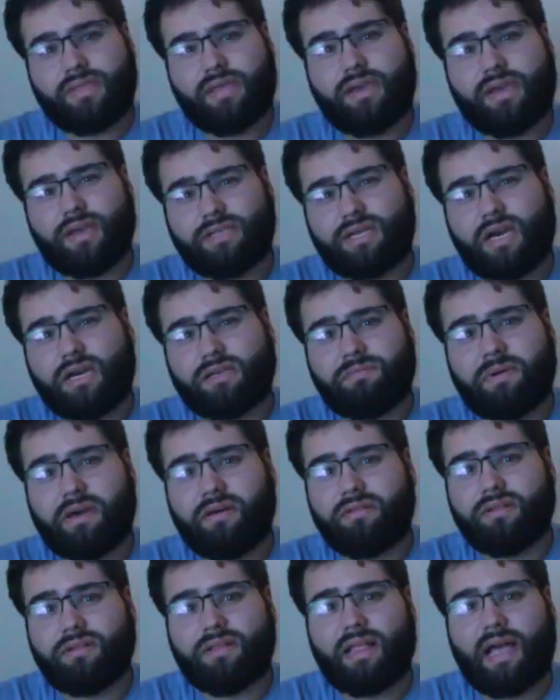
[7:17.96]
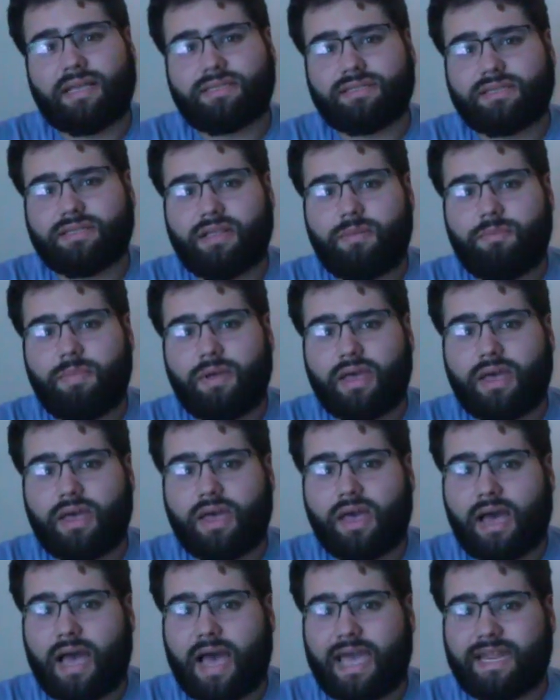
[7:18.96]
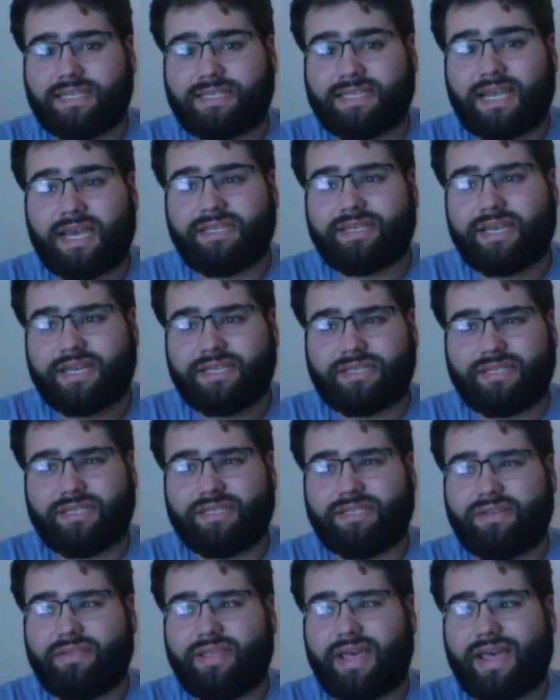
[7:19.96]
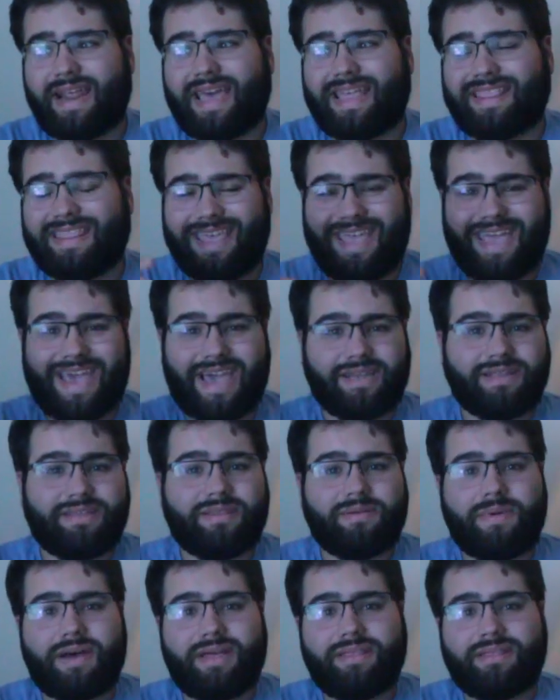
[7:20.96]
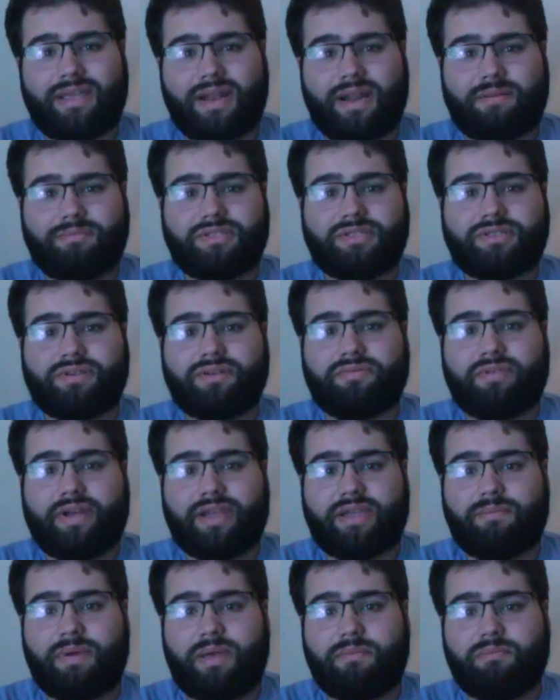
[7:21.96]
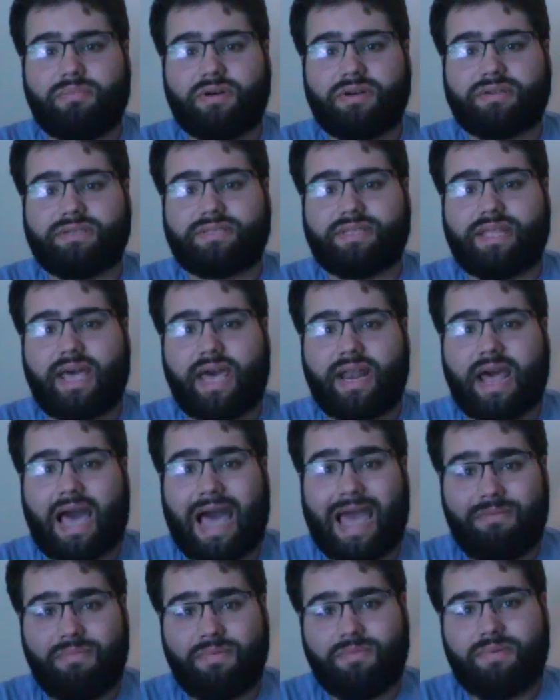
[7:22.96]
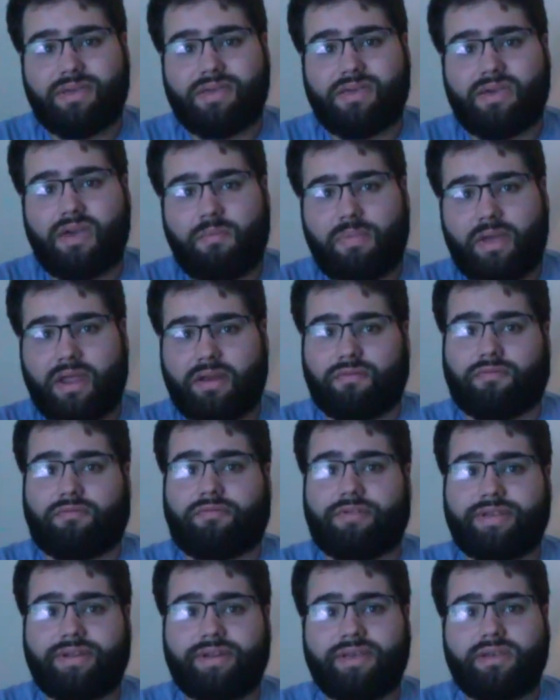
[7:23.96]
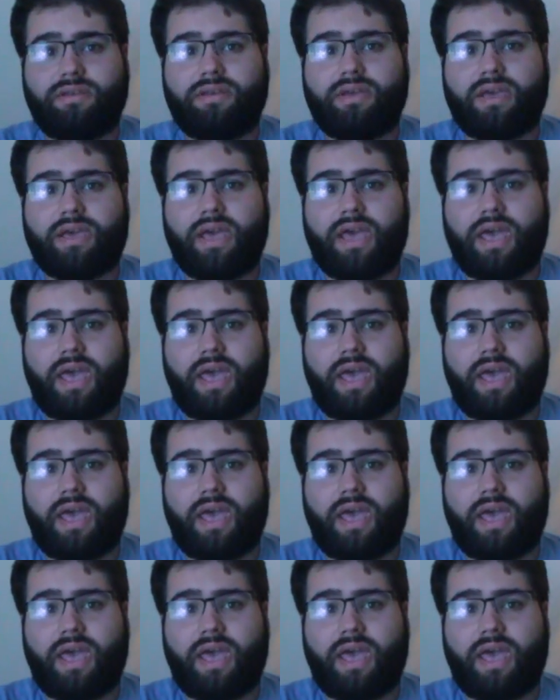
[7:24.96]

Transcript: thing I talked about in the last clip. I decided to actually do that at the end of the month, and I'm just going to recommend books that I've been picking up and reading,